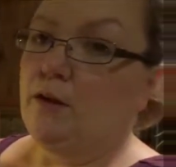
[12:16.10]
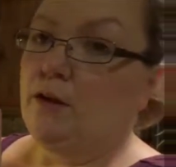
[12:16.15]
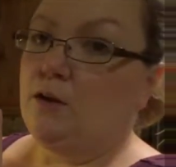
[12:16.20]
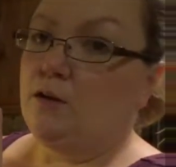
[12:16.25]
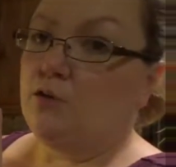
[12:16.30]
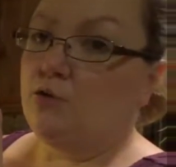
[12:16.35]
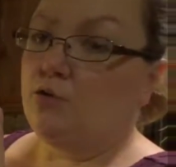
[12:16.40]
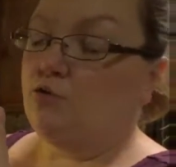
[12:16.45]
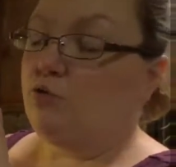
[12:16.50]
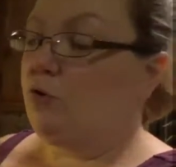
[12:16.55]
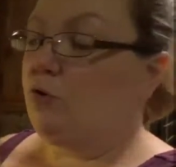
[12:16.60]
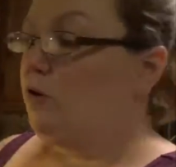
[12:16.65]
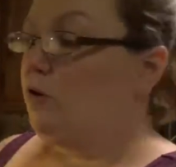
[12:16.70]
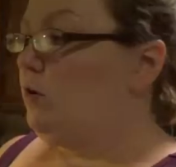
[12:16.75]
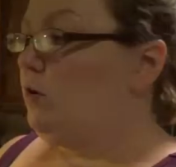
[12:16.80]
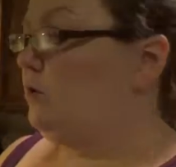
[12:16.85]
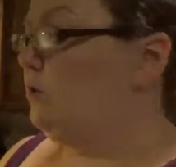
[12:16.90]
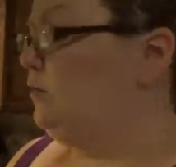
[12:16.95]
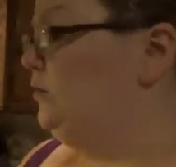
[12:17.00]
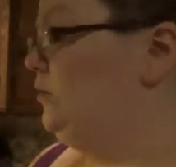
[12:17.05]
a
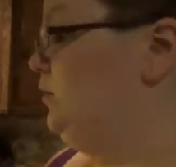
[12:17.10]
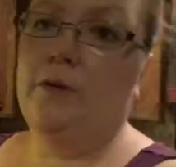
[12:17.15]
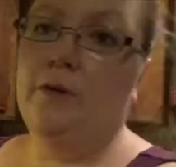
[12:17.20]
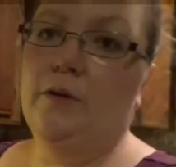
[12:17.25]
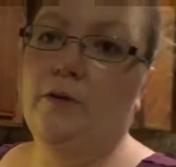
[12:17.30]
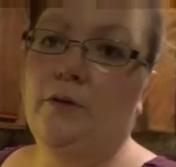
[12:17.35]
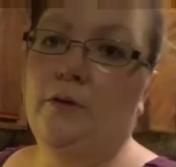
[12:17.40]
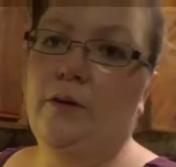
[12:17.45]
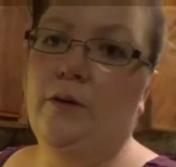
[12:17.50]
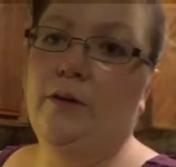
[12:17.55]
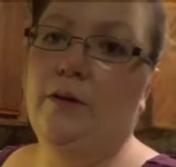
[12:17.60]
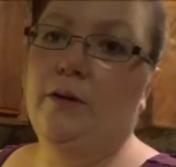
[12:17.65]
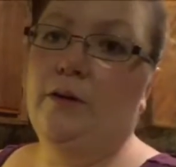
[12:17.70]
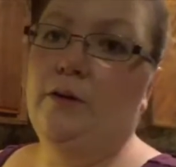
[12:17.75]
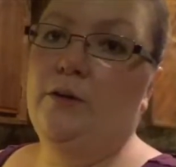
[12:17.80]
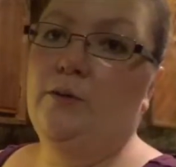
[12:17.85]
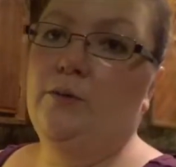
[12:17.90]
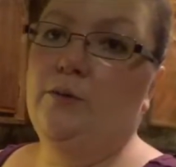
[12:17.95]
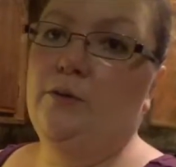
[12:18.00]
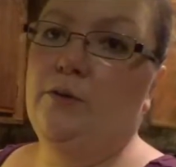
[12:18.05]
straw. You can go ahead and
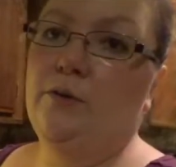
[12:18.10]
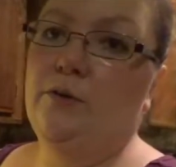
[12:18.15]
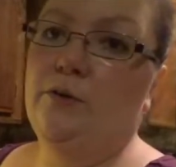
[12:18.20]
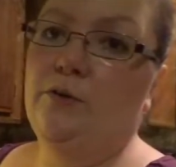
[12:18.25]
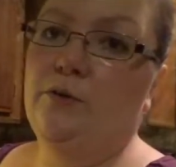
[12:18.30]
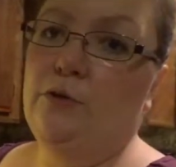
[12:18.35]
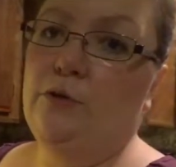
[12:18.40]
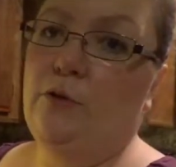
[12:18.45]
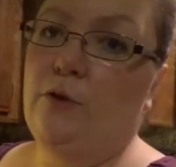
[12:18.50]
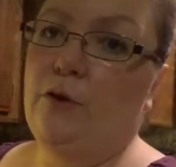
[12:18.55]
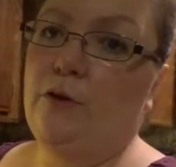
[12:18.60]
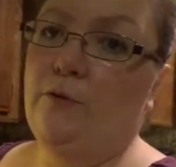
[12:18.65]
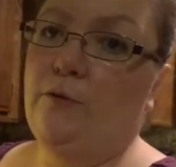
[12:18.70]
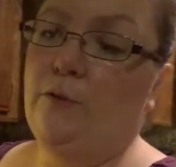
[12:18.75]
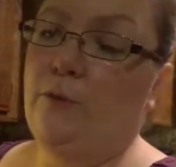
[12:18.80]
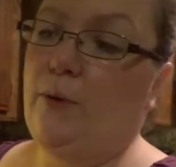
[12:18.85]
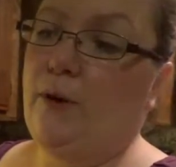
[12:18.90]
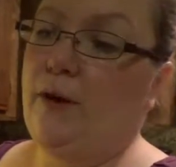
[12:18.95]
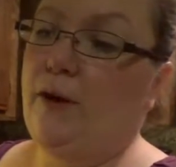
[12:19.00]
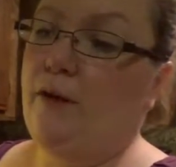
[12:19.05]
use a straw if
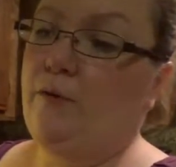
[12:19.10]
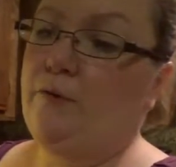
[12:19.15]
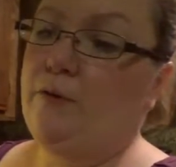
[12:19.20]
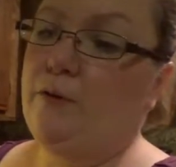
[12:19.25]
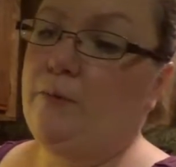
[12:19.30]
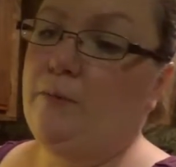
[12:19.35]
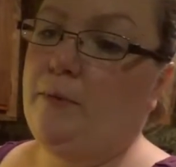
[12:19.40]
you have it.